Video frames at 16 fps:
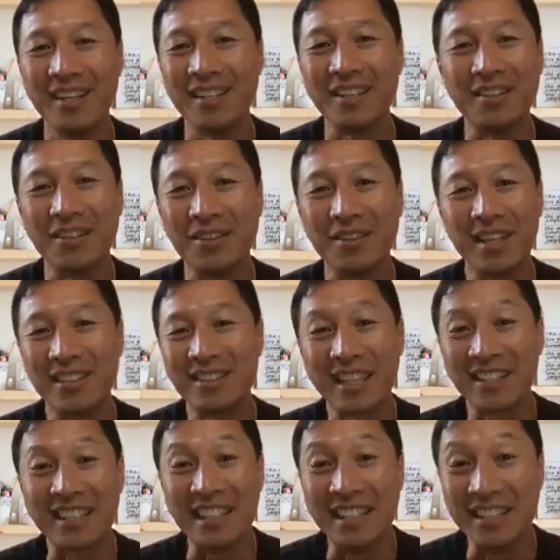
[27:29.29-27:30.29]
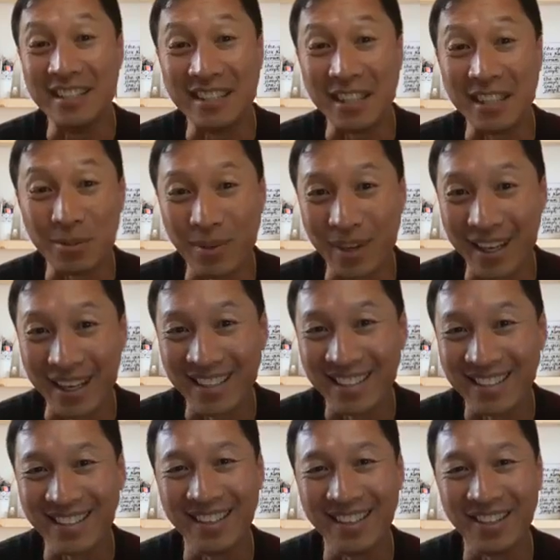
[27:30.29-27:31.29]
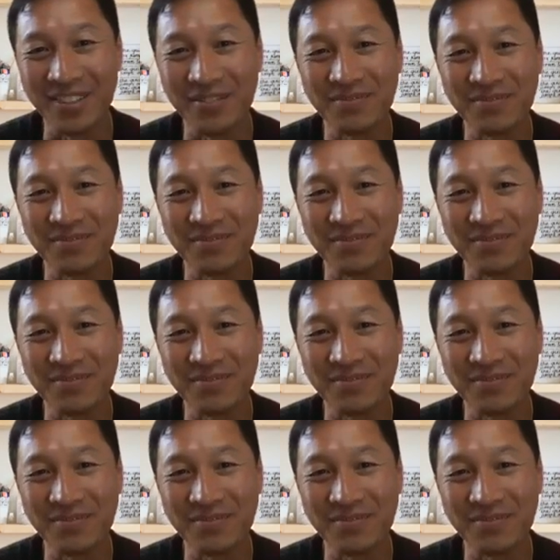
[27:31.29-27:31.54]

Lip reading: That's like the easiest way, to